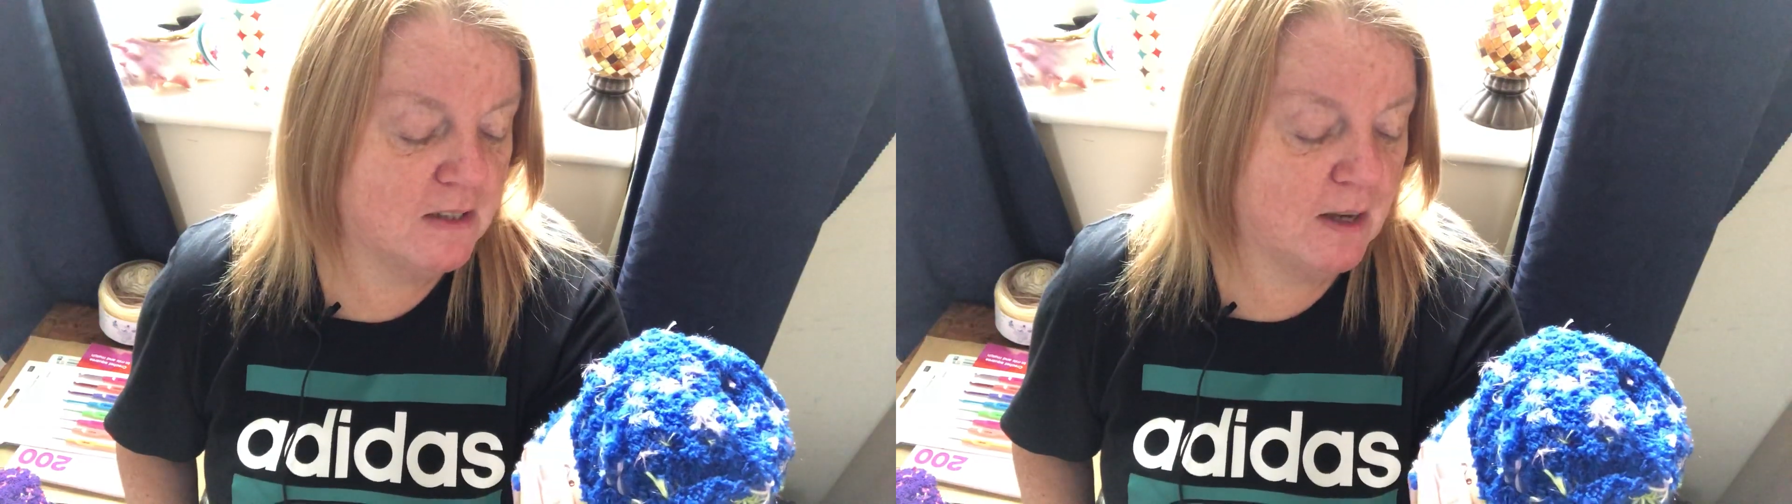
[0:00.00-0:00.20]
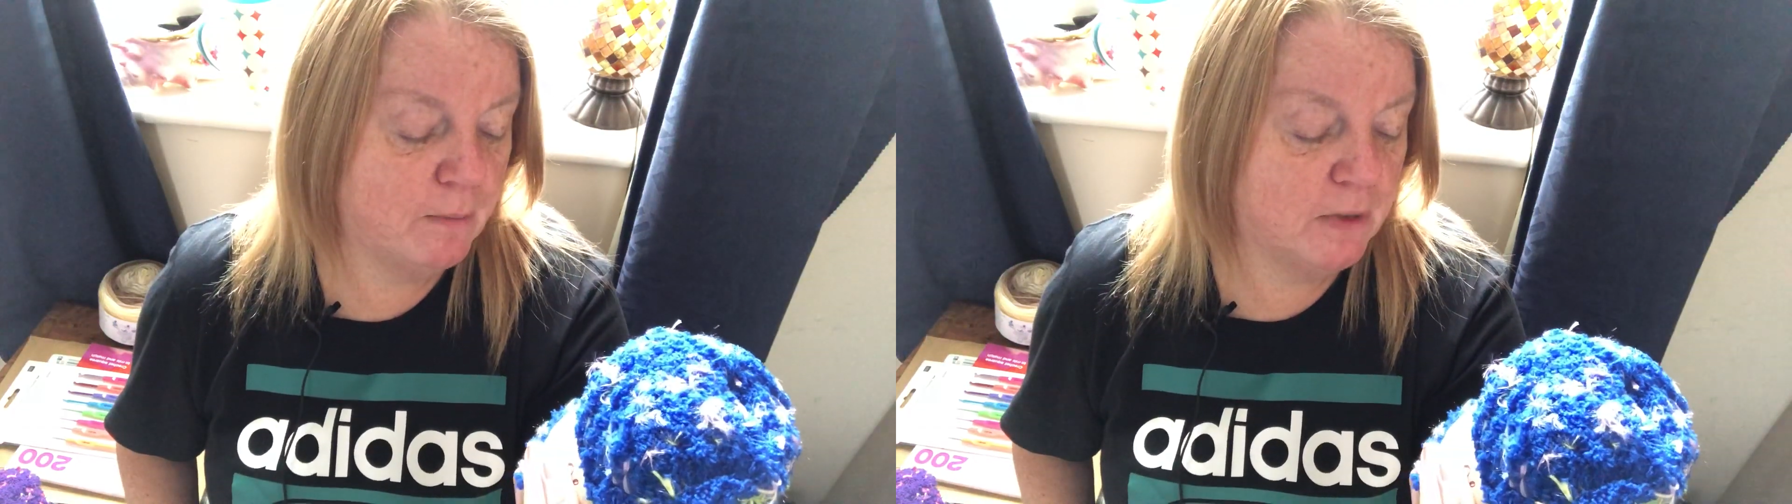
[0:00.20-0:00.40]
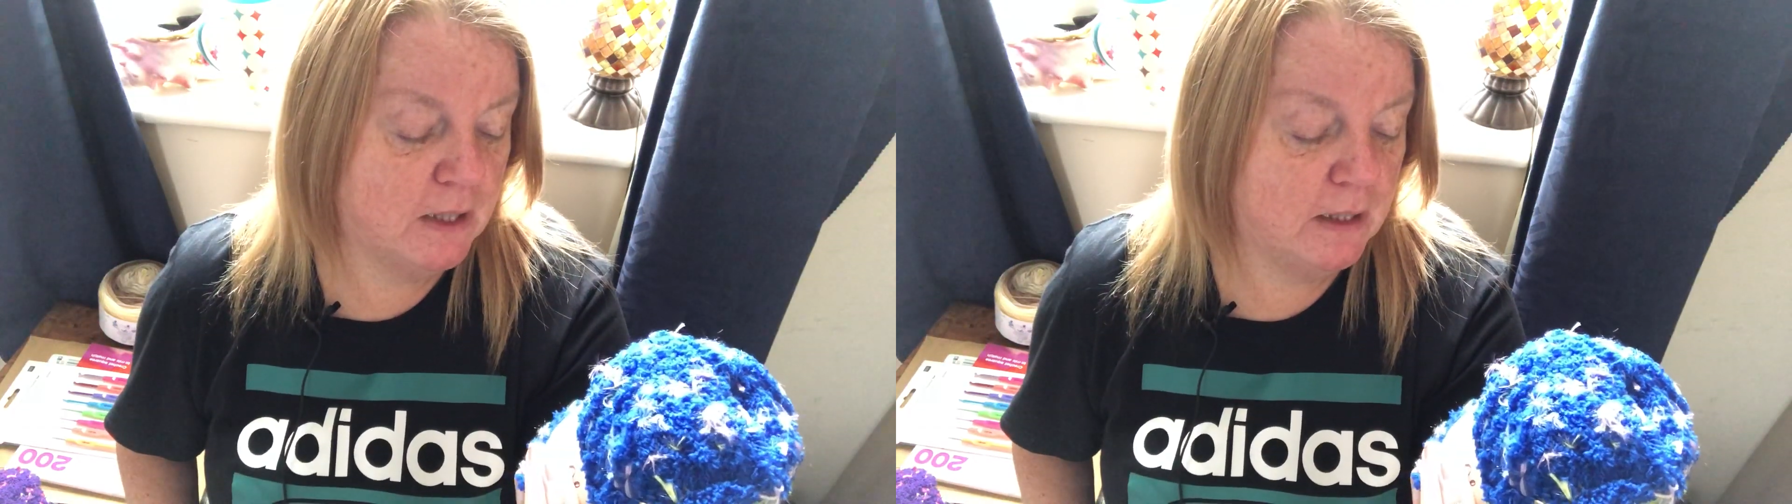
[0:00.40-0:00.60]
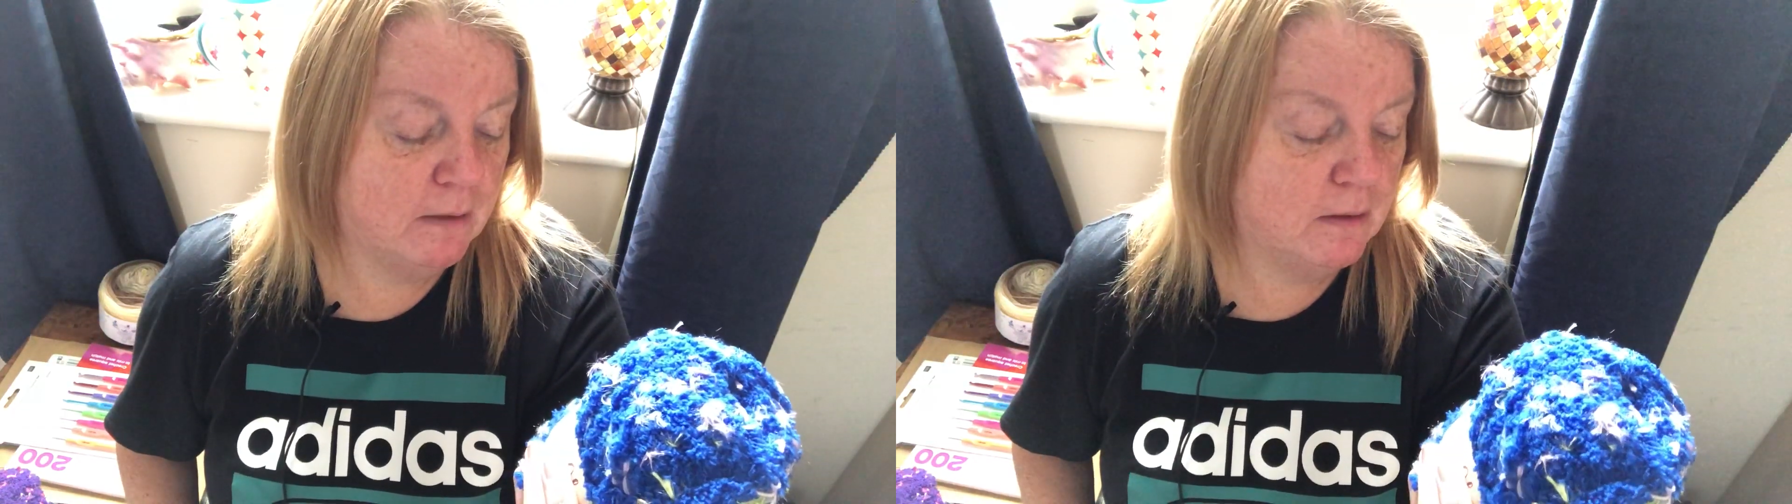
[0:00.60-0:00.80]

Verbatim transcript: separately.